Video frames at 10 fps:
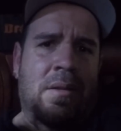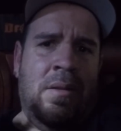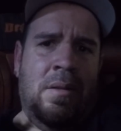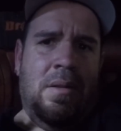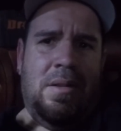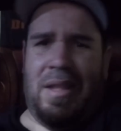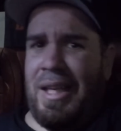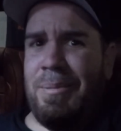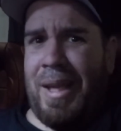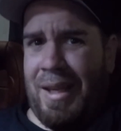an
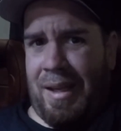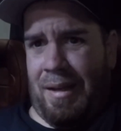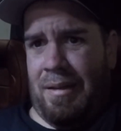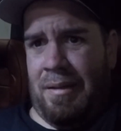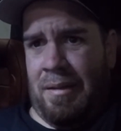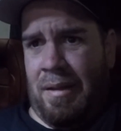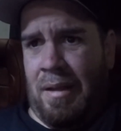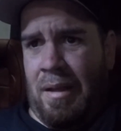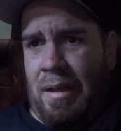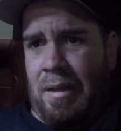eBay kit.
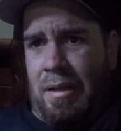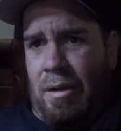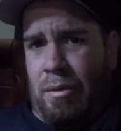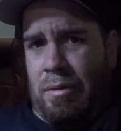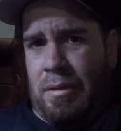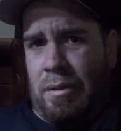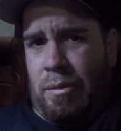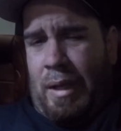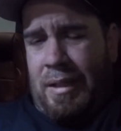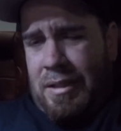You
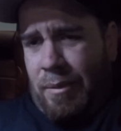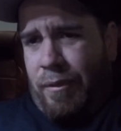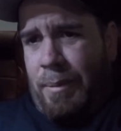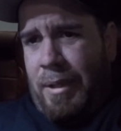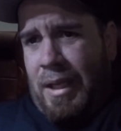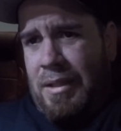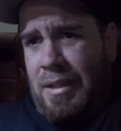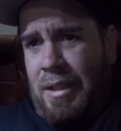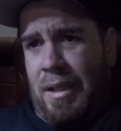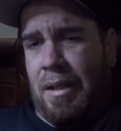had some
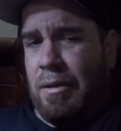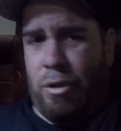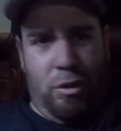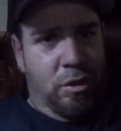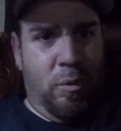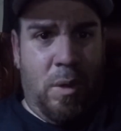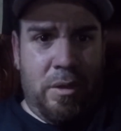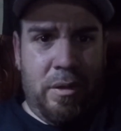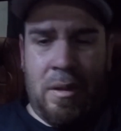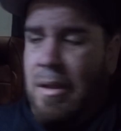fabrication in it. You're a good
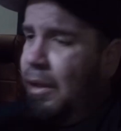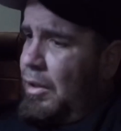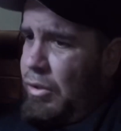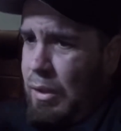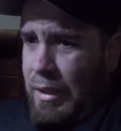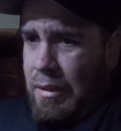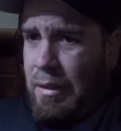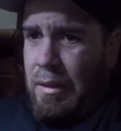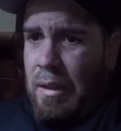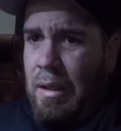welder. But
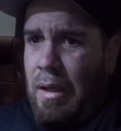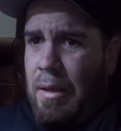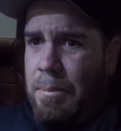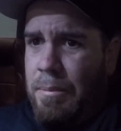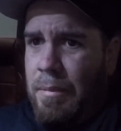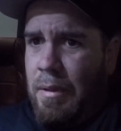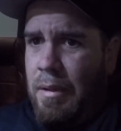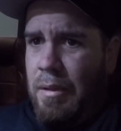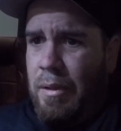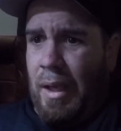
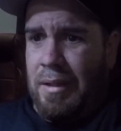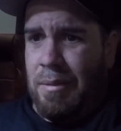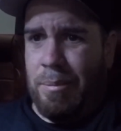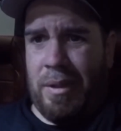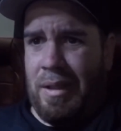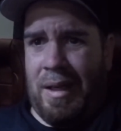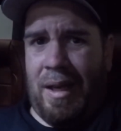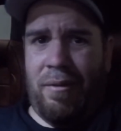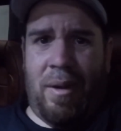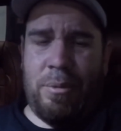
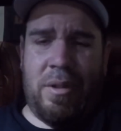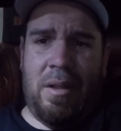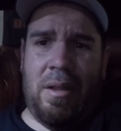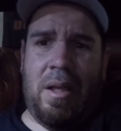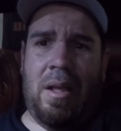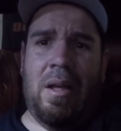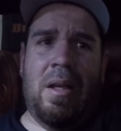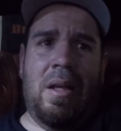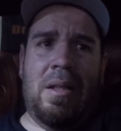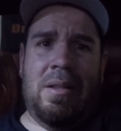95% of your kit
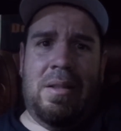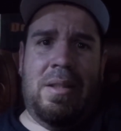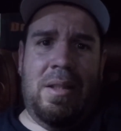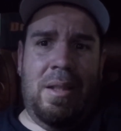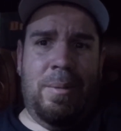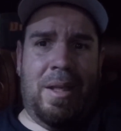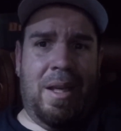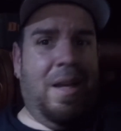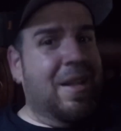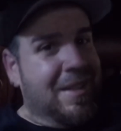is this eBay
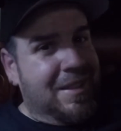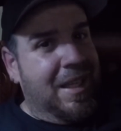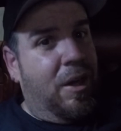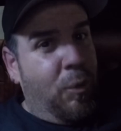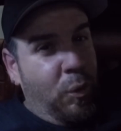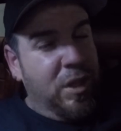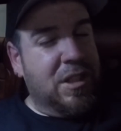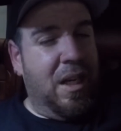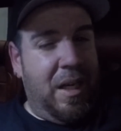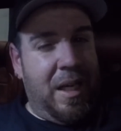kit. This kit
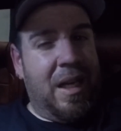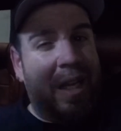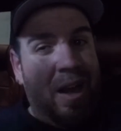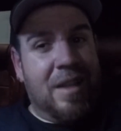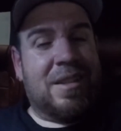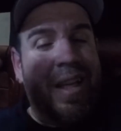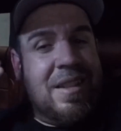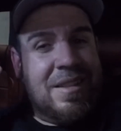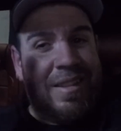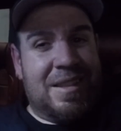originally cost
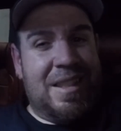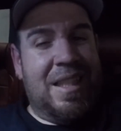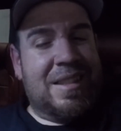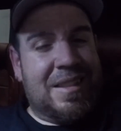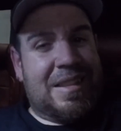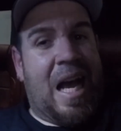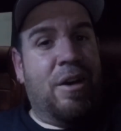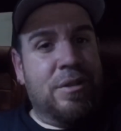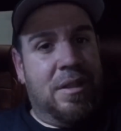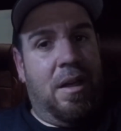
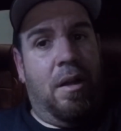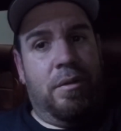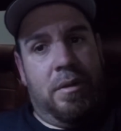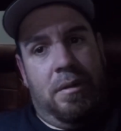$6,000.